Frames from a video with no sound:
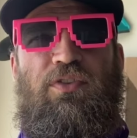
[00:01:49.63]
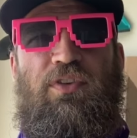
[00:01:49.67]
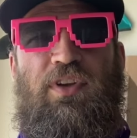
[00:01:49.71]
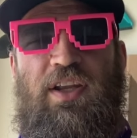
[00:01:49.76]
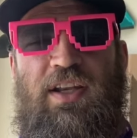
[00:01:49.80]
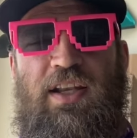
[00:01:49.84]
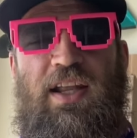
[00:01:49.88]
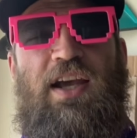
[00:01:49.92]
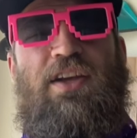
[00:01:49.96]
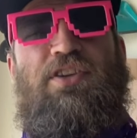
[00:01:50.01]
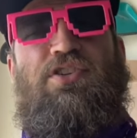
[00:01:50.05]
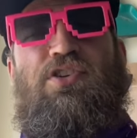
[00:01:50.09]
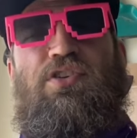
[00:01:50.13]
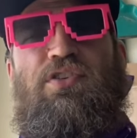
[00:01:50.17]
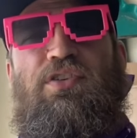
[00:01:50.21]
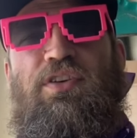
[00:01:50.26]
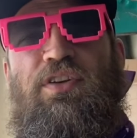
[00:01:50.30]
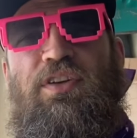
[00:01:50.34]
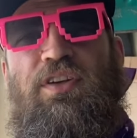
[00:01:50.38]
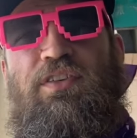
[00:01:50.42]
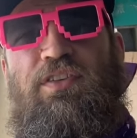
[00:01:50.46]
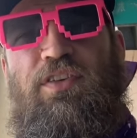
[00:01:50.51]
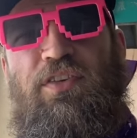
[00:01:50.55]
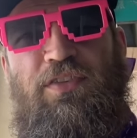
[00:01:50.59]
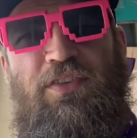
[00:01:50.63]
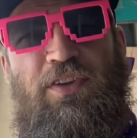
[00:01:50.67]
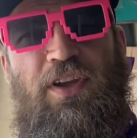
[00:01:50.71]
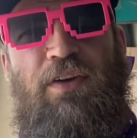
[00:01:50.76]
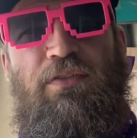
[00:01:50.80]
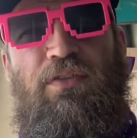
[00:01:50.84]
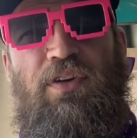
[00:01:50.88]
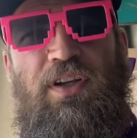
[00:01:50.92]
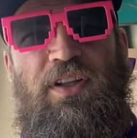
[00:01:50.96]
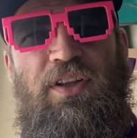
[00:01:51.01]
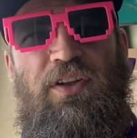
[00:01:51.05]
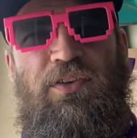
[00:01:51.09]
And as you're
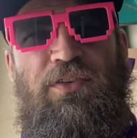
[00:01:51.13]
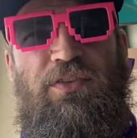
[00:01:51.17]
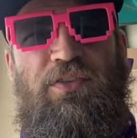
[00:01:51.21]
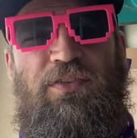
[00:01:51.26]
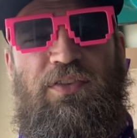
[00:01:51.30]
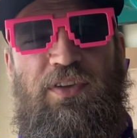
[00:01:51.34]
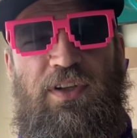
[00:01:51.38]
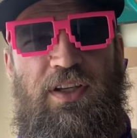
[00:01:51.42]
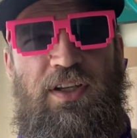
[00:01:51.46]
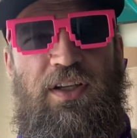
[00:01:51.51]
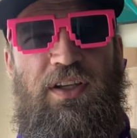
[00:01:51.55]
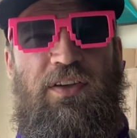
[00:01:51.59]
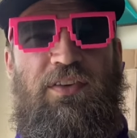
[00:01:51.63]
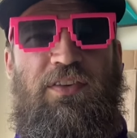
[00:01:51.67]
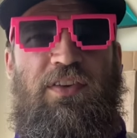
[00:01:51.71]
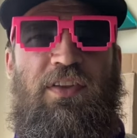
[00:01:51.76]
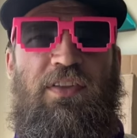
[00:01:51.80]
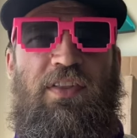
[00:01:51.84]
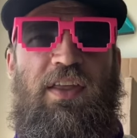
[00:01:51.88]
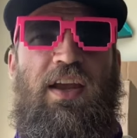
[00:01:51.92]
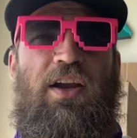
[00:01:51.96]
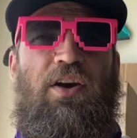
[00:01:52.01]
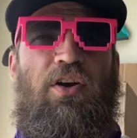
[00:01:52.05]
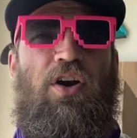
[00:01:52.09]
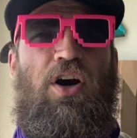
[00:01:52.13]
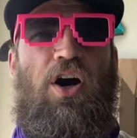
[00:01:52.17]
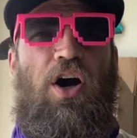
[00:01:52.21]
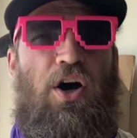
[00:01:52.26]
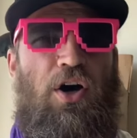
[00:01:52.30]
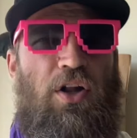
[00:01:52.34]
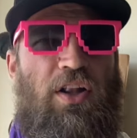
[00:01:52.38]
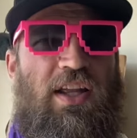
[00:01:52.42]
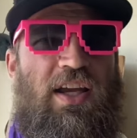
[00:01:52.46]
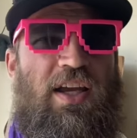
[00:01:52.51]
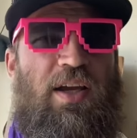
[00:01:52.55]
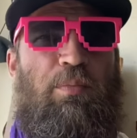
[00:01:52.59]
discovering those things, they are
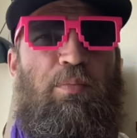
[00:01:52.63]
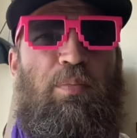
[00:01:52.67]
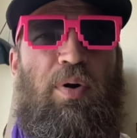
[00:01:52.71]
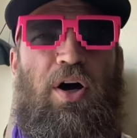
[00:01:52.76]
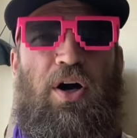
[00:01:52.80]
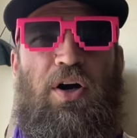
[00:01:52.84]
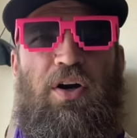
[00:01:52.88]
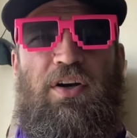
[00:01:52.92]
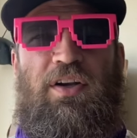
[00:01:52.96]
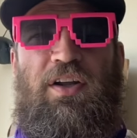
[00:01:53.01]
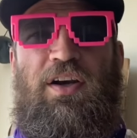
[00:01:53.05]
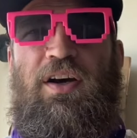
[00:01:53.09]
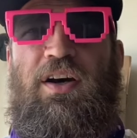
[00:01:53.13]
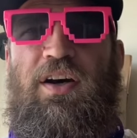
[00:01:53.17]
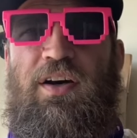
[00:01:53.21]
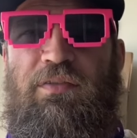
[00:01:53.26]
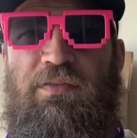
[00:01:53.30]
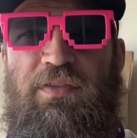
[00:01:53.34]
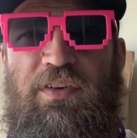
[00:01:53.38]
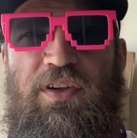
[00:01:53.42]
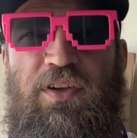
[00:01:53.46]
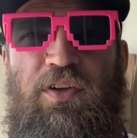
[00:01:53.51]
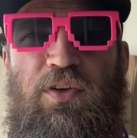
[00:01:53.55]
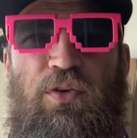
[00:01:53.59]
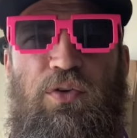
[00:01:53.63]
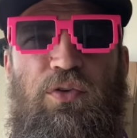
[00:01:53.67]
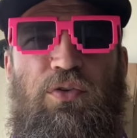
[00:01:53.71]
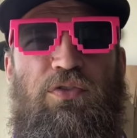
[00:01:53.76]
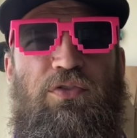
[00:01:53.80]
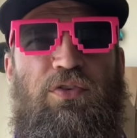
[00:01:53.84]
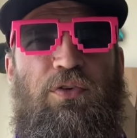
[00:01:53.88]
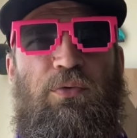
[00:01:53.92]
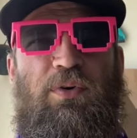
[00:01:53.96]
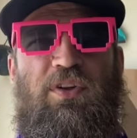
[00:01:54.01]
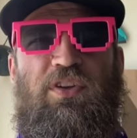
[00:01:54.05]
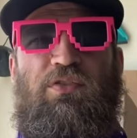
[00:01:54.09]
all a part of you.
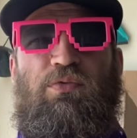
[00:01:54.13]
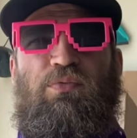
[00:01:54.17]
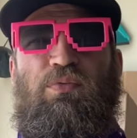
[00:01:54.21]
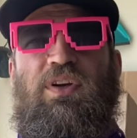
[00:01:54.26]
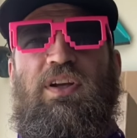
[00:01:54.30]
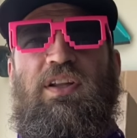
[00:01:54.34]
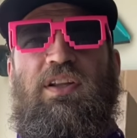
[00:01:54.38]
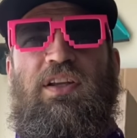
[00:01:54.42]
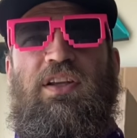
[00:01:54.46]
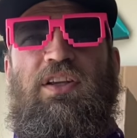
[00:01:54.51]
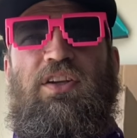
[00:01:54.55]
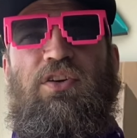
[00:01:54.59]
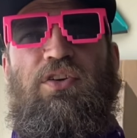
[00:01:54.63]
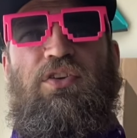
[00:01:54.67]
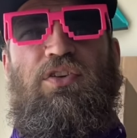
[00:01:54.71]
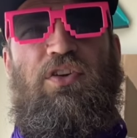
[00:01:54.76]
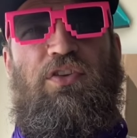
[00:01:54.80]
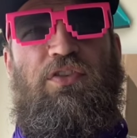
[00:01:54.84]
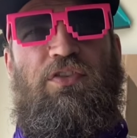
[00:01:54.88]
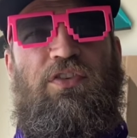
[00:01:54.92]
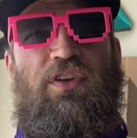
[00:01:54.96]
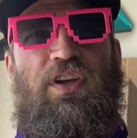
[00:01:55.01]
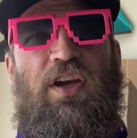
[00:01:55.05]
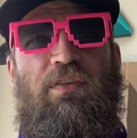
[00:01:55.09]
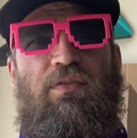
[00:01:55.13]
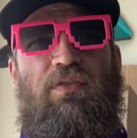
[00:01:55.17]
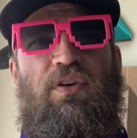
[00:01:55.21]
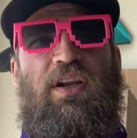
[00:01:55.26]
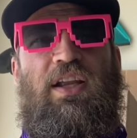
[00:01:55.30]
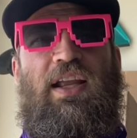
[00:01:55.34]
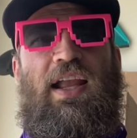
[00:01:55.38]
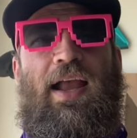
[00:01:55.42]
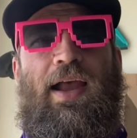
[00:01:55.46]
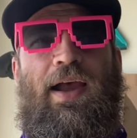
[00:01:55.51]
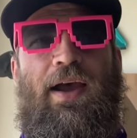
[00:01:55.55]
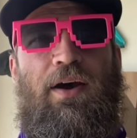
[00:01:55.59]
So it's really you're
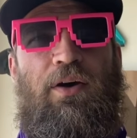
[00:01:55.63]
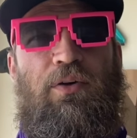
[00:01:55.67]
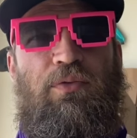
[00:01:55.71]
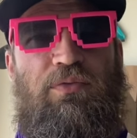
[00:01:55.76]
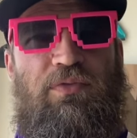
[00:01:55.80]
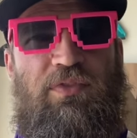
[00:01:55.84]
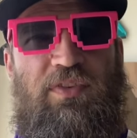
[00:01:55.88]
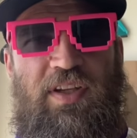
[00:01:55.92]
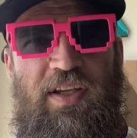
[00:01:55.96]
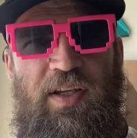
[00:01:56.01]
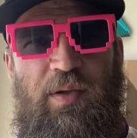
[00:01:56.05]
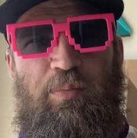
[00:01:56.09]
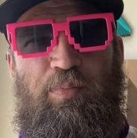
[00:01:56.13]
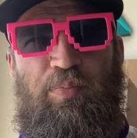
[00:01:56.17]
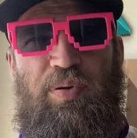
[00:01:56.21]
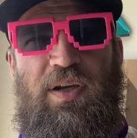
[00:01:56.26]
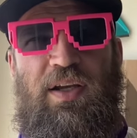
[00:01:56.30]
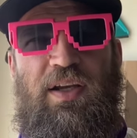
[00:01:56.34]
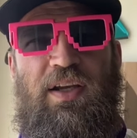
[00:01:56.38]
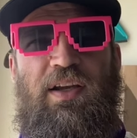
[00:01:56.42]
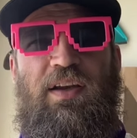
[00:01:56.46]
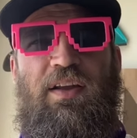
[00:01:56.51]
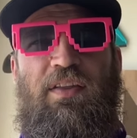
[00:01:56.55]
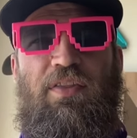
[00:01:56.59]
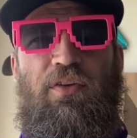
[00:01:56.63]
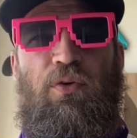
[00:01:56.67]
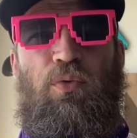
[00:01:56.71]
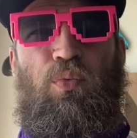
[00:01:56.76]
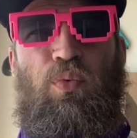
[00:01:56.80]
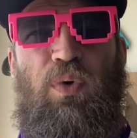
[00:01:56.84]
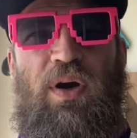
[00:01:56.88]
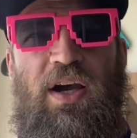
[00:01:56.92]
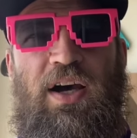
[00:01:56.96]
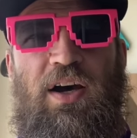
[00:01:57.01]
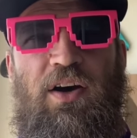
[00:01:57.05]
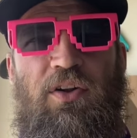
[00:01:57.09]
discovering how deep the
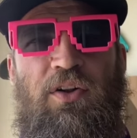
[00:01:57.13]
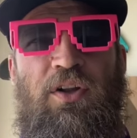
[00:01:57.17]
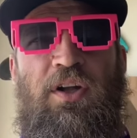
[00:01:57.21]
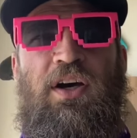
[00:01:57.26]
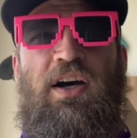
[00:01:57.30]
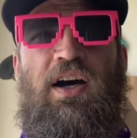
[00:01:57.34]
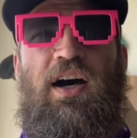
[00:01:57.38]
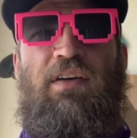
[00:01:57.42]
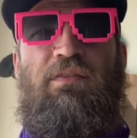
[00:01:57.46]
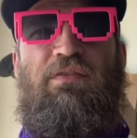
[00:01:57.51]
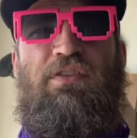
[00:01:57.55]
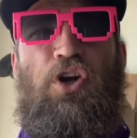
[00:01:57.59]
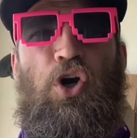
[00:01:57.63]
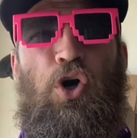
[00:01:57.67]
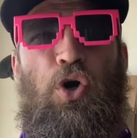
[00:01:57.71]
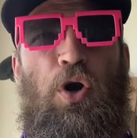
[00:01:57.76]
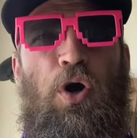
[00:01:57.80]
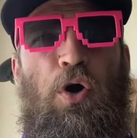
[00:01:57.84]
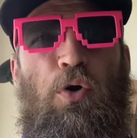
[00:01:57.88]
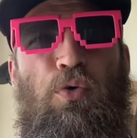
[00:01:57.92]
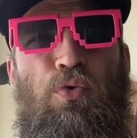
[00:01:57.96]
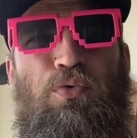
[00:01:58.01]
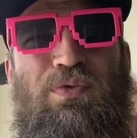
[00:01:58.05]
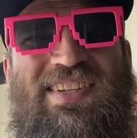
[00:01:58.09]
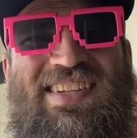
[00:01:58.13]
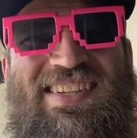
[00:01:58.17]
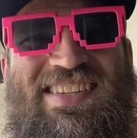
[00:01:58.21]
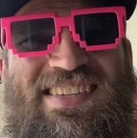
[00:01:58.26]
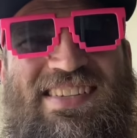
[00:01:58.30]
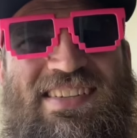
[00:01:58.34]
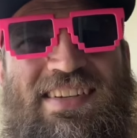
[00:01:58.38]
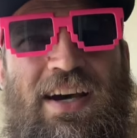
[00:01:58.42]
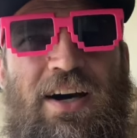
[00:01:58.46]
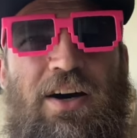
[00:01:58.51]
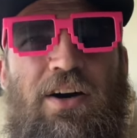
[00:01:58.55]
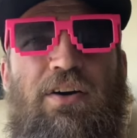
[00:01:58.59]
well of your own
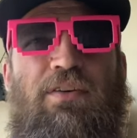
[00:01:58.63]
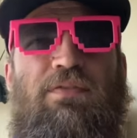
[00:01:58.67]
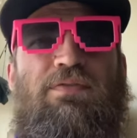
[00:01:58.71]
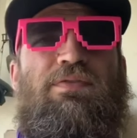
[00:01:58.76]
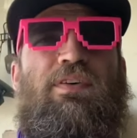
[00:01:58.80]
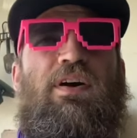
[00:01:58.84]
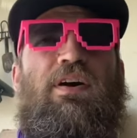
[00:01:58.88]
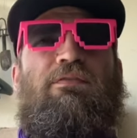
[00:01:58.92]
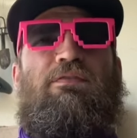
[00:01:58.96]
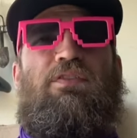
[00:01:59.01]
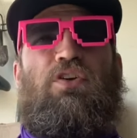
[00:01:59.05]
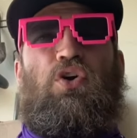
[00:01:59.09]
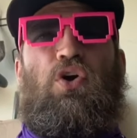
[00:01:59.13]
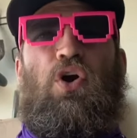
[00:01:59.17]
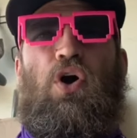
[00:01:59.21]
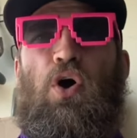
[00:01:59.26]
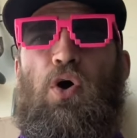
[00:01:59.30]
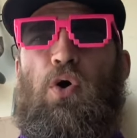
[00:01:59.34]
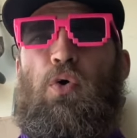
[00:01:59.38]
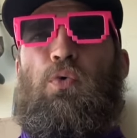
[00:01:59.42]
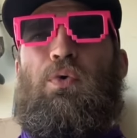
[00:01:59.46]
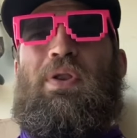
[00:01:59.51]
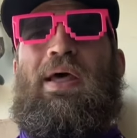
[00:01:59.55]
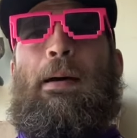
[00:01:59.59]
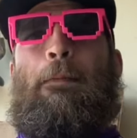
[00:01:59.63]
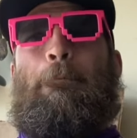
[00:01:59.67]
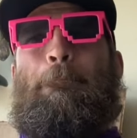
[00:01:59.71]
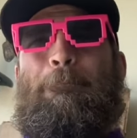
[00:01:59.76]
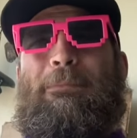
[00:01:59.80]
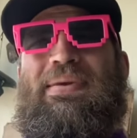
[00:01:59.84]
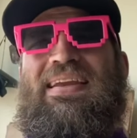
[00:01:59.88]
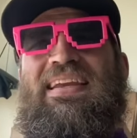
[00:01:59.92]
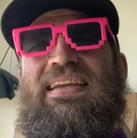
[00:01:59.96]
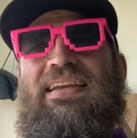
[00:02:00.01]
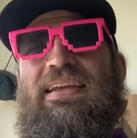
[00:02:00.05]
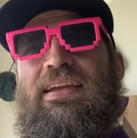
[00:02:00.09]
self, of your own
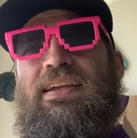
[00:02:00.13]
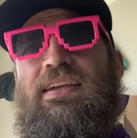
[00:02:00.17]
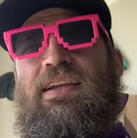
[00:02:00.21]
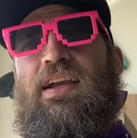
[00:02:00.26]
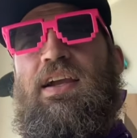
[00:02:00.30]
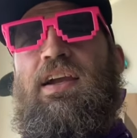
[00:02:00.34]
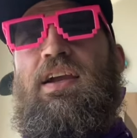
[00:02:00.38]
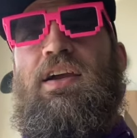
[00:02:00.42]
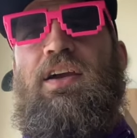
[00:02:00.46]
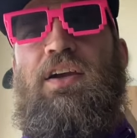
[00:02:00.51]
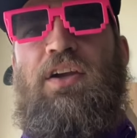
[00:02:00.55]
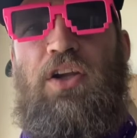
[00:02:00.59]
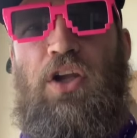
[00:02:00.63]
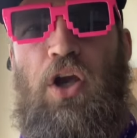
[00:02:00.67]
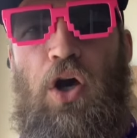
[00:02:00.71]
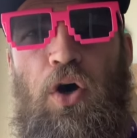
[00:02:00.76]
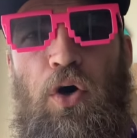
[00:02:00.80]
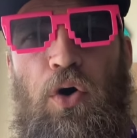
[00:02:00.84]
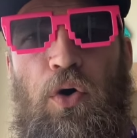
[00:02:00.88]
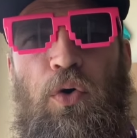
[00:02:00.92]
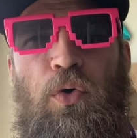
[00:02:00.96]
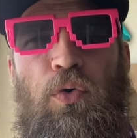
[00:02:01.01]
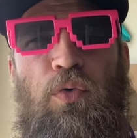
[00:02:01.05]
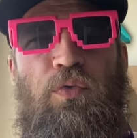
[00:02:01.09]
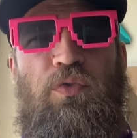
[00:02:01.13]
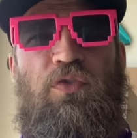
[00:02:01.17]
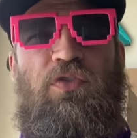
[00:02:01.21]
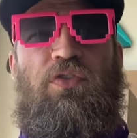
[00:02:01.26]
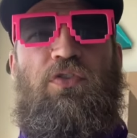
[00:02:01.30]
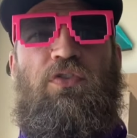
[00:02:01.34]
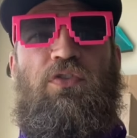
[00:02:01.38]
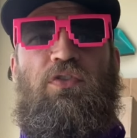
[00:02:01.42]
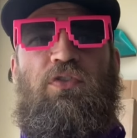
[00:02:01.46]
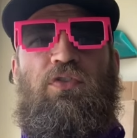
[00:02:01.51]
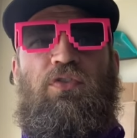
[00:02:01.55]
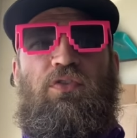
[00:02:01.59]
being
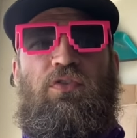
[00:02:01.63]
goes.